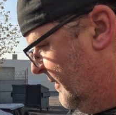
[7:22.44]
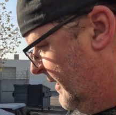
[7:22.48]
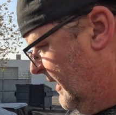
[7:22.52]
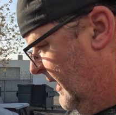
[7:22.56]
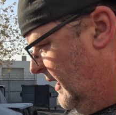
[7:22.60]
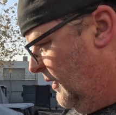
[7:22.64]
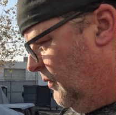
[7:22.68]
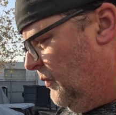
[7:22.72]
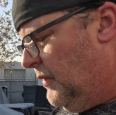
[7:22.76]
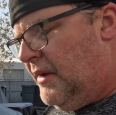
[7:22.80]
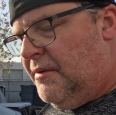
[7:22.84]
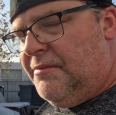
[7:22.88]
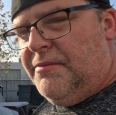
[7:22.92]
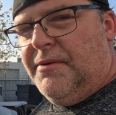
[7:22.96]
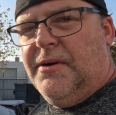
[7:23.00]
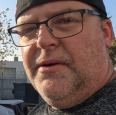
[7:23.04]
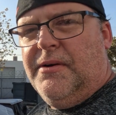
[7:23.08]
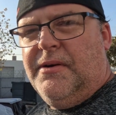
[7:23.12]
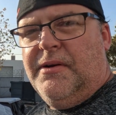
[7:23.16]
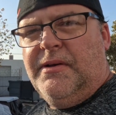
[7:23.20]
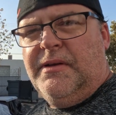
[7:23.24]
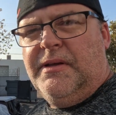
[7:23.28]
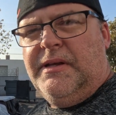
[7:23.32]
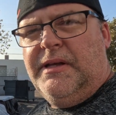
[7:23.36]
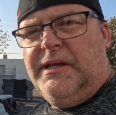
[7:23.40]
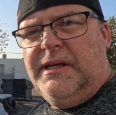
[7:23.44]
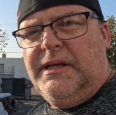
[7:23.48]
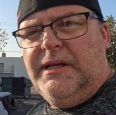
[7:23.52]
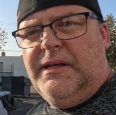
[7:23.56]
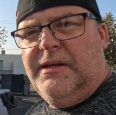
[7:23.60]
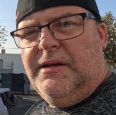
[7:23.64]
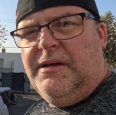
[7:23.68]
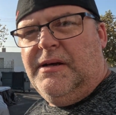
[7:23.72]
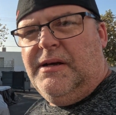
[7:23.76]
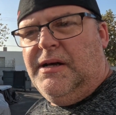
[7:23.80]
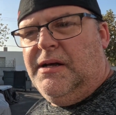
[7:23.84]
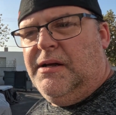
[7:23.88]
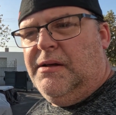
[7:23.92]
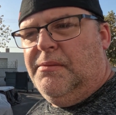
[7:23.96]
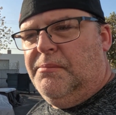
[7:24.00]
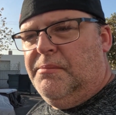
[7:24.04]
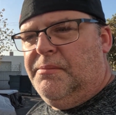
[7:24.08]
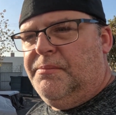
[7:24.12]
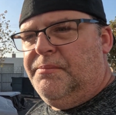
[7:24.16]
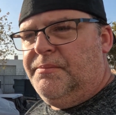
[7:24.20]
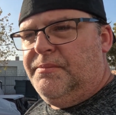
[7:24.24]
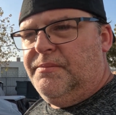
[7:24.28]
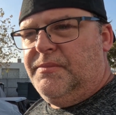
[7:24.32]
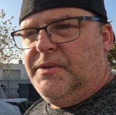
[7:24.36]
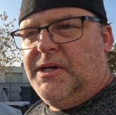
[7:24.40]
However,
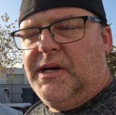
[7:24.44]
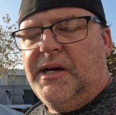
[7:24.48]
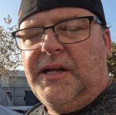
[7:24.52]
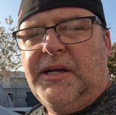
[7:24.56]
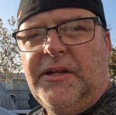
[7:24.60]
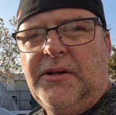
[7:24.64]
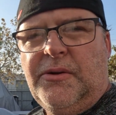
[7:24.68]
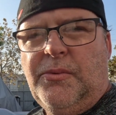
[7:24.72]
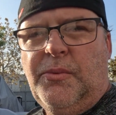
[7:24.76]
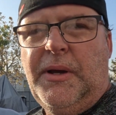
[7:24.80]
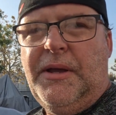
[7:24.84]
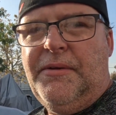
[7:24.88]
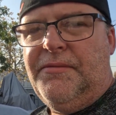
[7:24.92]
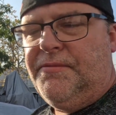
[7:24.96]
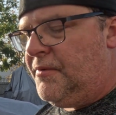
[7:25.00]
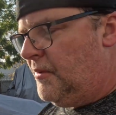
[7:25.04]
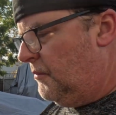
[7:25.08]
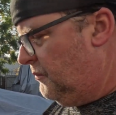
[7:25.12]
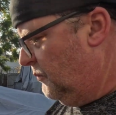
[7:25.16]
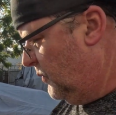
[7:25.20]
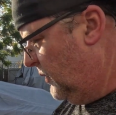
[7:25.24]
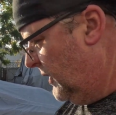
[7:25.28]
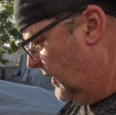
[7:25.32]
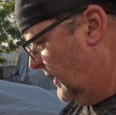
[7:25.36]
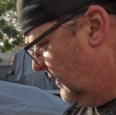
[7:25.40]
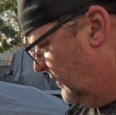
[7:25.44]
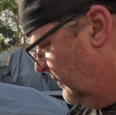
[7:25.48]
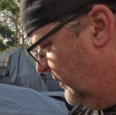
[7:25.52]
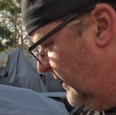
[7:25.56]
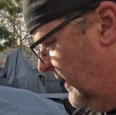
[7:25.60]
cut it away from where